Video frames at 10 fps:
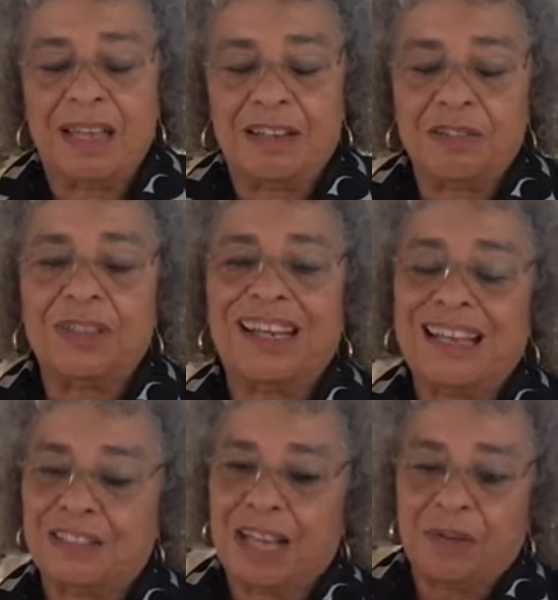not only
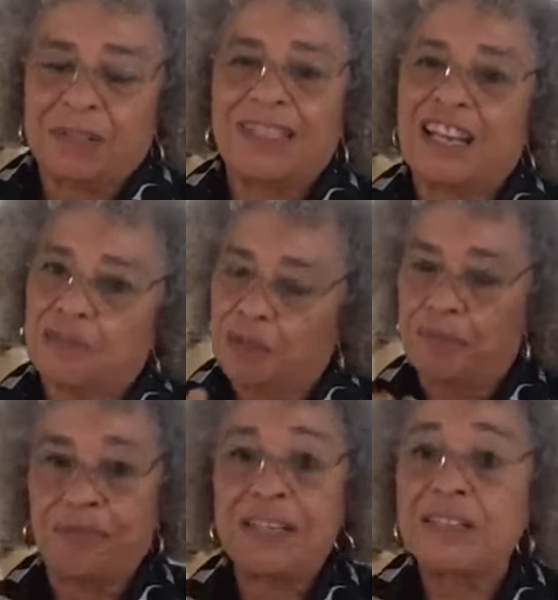as I would say a
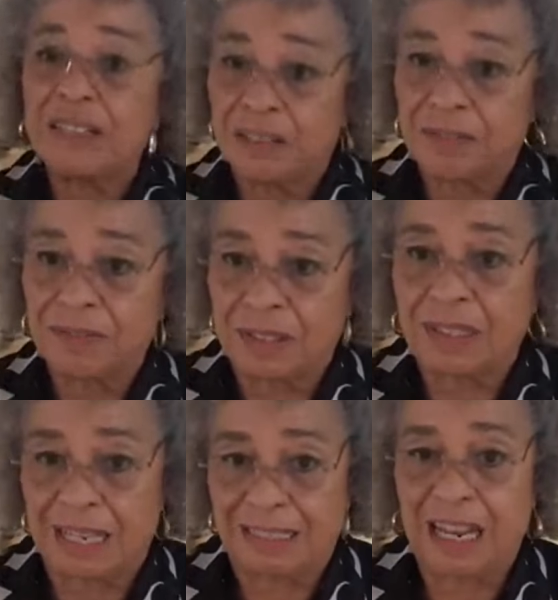repressive
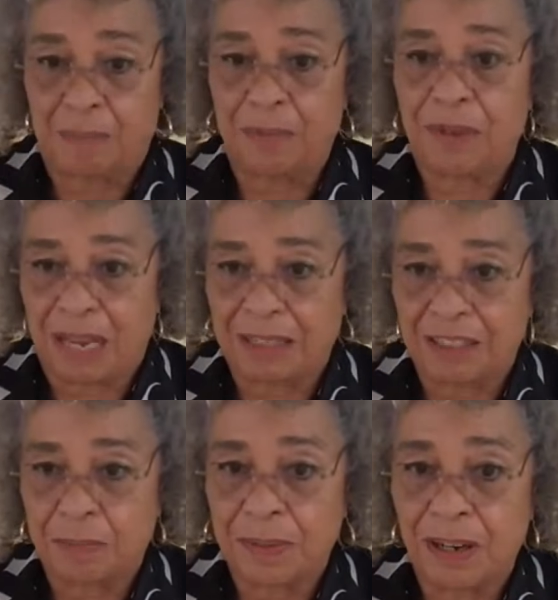state
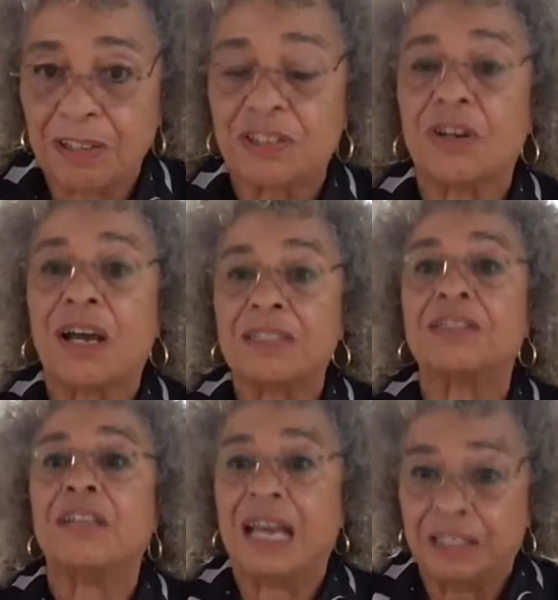apparatus, but also
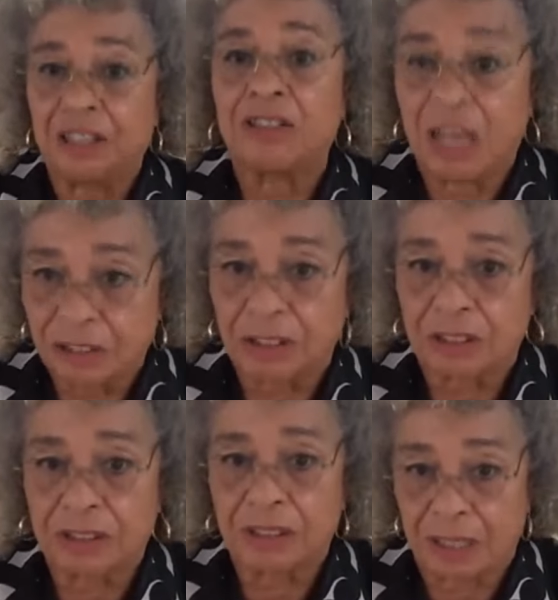as an
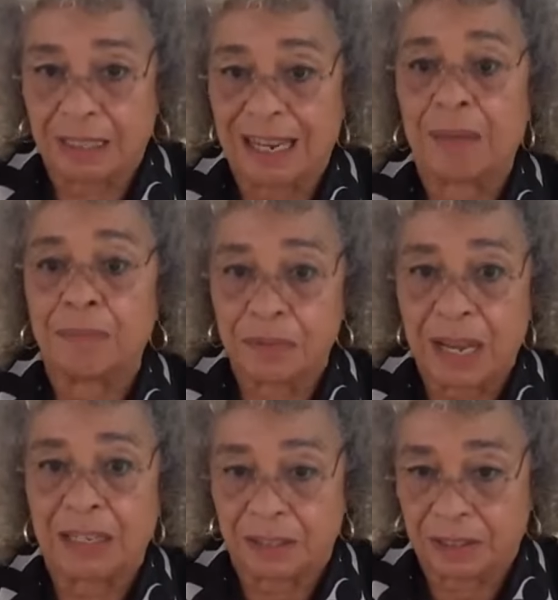ideological state
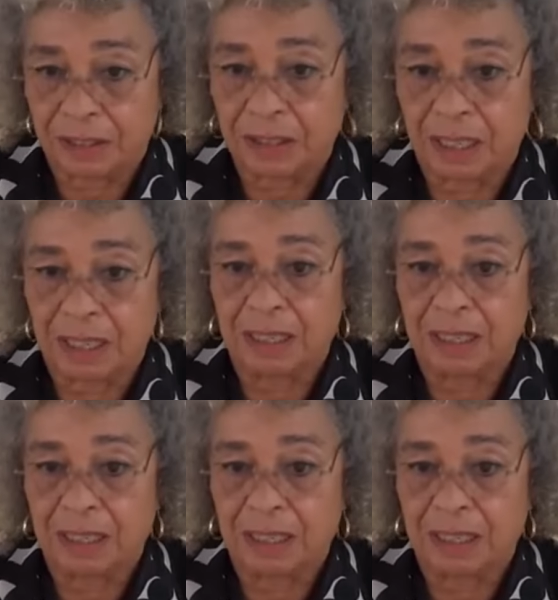apparatus.